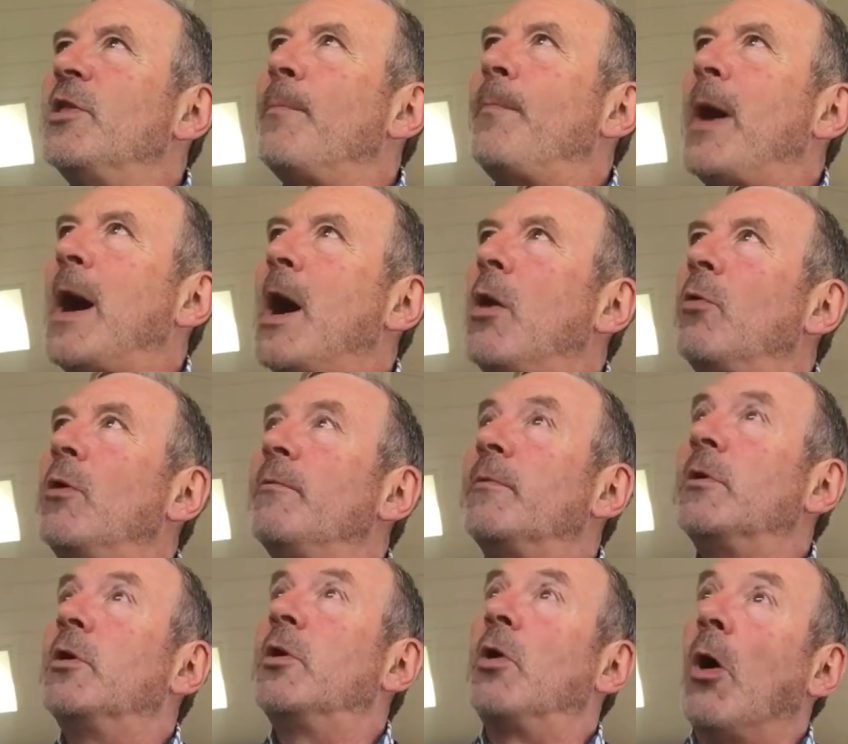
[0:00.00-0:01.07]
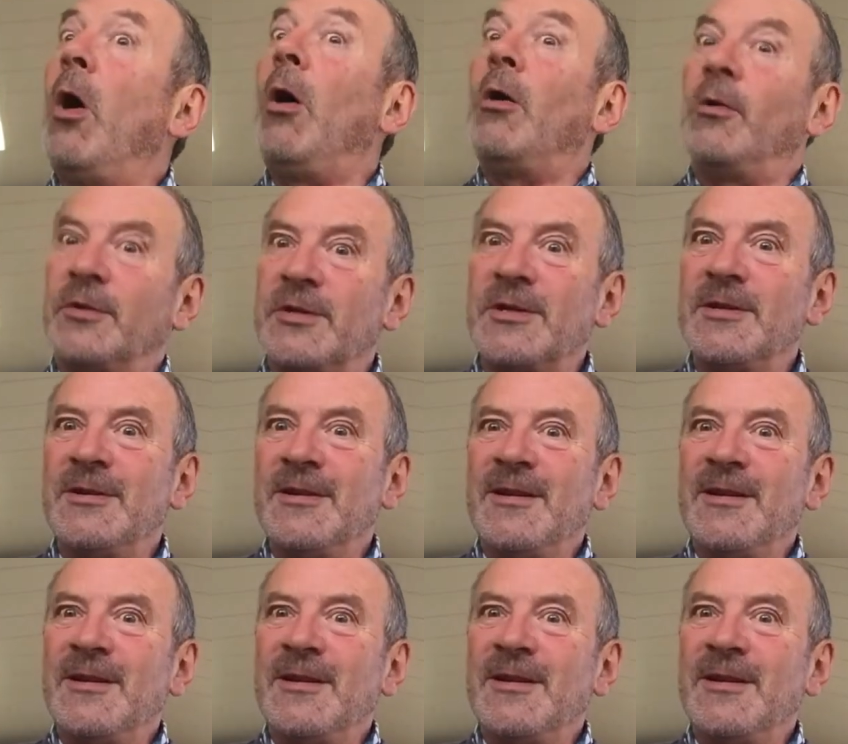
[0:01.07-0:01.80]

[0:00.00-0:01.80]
the power of God,